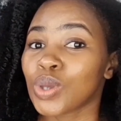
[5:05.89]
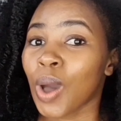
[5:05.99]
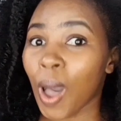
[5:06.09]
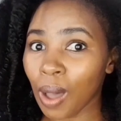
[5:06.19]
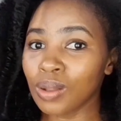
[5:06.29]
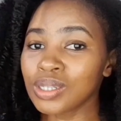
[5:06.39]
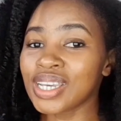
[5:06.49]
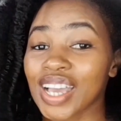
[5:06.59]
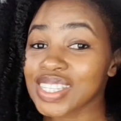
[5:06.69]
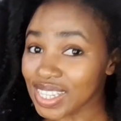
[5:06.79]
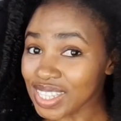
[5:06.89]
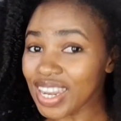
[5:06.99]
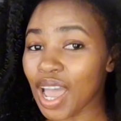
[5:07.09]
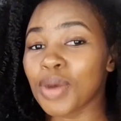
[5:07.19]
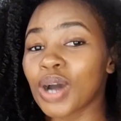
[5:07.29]
hold a certain
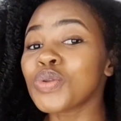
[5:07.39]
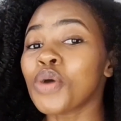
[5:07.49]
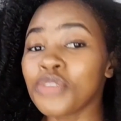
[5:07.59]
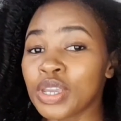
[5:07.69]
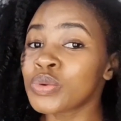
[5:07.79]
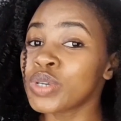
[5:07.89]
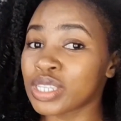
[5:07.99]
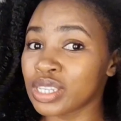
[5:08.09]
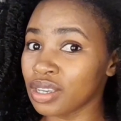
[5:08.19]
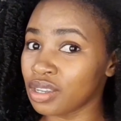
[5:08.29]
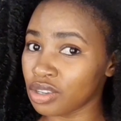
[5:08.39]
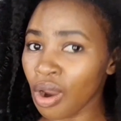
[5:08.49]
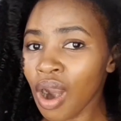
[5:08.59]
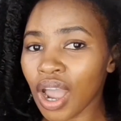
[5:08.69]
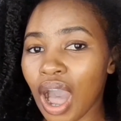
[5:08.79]
amount of equity in your
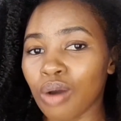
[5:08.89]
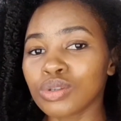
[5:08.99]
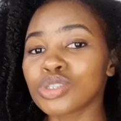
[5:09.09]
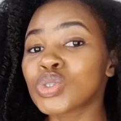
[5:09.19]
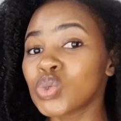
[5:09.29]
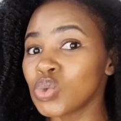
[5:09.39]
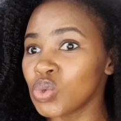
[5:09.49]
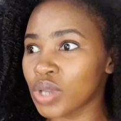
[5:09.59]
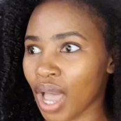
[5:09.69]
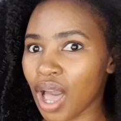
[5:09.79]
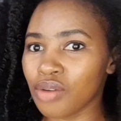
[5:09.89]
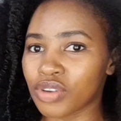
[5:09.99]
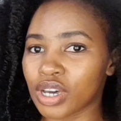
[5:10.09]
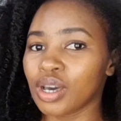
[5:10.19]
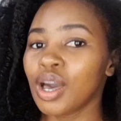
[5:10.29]
account to
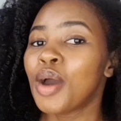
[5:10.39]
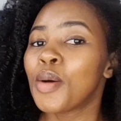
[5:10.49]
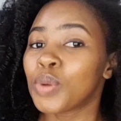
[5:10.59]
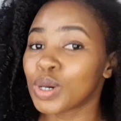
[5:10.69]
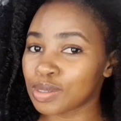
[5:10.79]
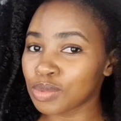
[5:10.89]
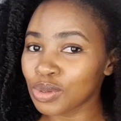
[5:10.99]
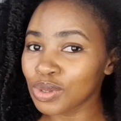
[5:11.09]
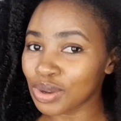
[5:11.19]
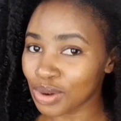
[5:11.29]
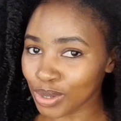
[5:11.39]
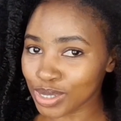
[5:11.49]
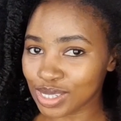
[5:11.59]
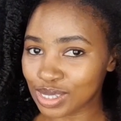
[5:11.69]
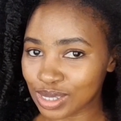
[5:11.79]
cover possible
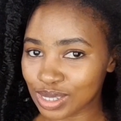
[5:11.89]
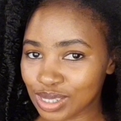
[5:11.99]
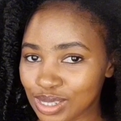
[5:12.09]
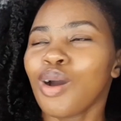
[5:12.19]
losses.